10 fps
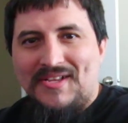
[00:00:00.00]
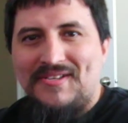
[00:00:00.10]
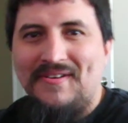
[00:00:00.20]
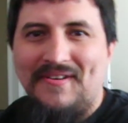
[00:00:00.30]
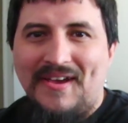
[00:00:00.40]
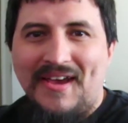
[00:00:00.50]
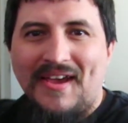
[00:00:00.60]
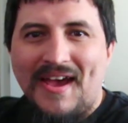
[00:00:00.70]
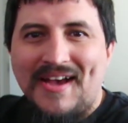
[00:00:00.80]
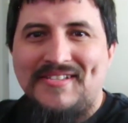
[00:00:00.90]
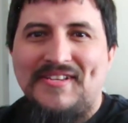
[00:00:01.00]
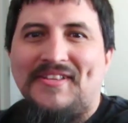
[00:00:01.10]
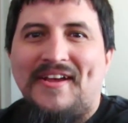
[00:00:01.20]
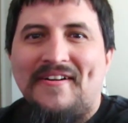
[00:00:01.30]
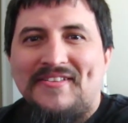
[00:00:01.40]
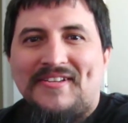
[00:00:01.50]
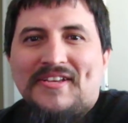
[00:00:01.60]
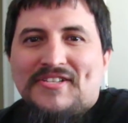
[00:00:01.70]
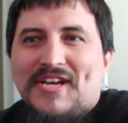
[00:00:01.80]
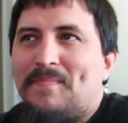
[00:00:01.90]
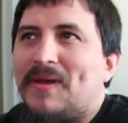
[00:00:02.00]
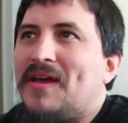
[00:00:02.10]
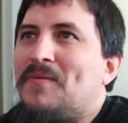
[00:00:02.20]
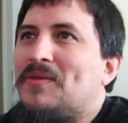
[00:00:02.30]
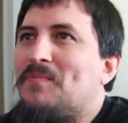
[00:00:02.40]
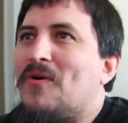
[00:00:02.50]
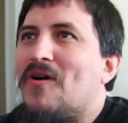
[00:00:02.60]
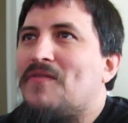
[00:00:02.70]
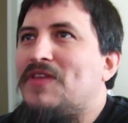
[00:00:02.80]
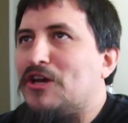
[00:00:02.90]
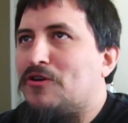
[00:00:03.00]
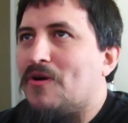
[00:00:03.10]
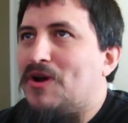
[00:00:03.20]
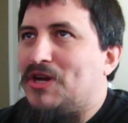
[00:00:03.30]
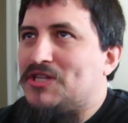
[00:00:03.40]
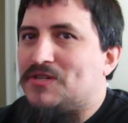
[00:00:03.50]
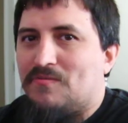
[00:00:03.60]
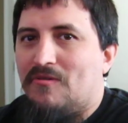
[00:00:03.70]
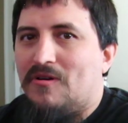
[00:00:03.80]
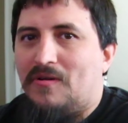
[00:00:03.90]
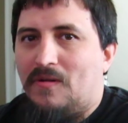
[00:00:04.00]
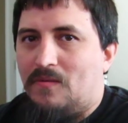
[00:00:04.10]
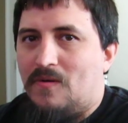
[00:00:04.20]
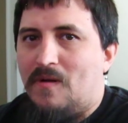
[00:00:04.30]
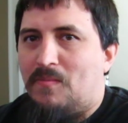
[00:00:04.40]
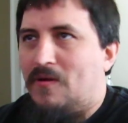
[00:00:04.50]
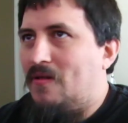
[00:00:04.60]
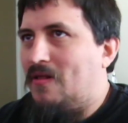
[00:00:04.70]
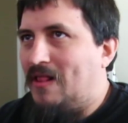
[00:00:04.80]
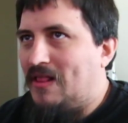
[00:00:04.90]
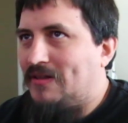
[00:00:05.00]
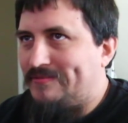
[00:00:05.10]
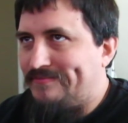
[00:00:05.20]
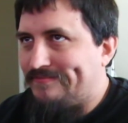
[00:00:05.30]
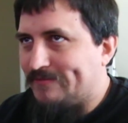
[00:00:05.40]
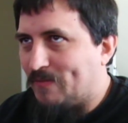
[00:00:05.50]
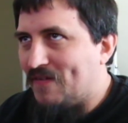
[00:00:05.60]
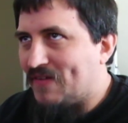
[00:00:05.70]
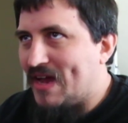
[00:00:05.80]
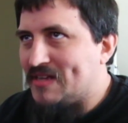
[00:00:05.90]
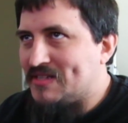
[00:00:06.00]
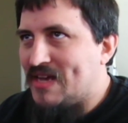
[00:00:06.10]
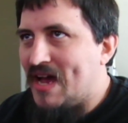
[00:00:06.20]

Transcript: So, hey guys, dethaddr at the Death Shop again with more of the Greatest Royal Rumble. We've got